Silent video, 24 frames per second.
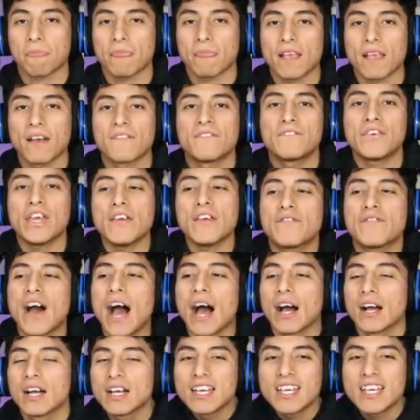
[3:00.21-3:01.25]

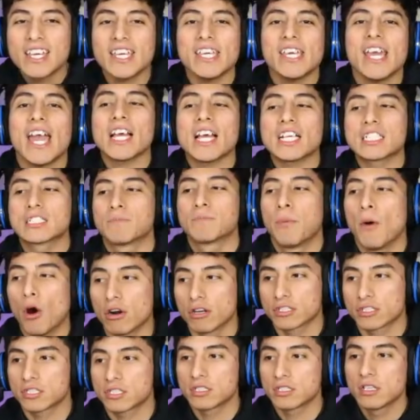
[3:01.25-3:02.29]
FIFA, EA
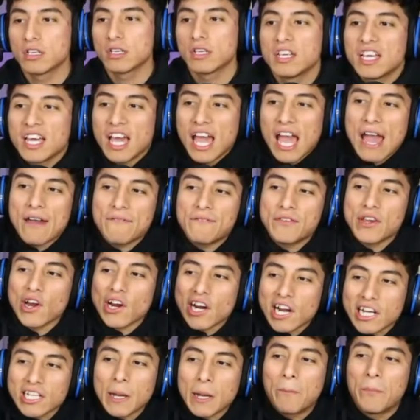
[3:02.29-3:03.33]
Sports. If you're
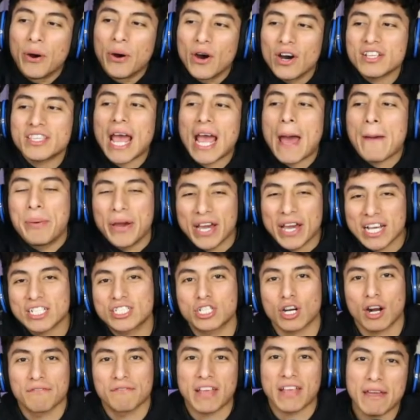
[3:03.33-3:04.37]
gonna put that
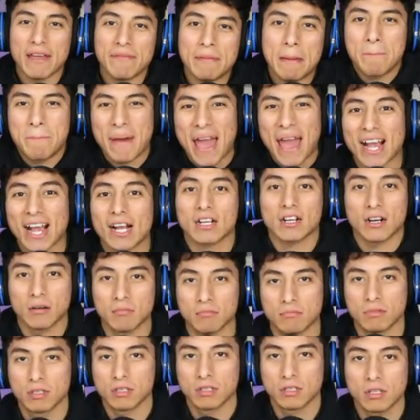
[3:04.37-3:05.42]
picture of David
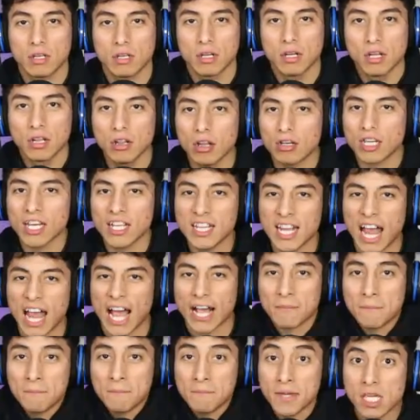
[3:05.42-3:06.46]
Beckham looking like
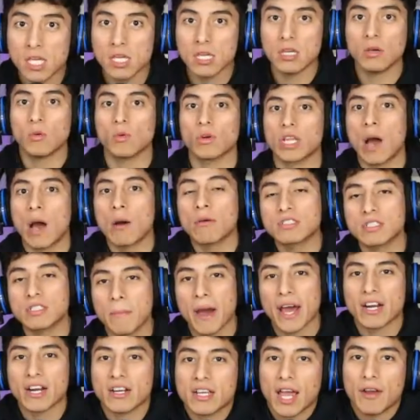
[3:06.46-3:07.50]
me when I was
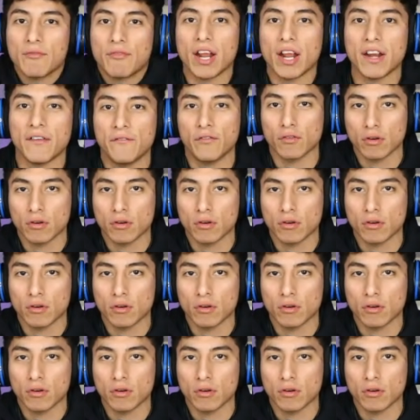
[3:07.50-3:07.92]
about to get ready for a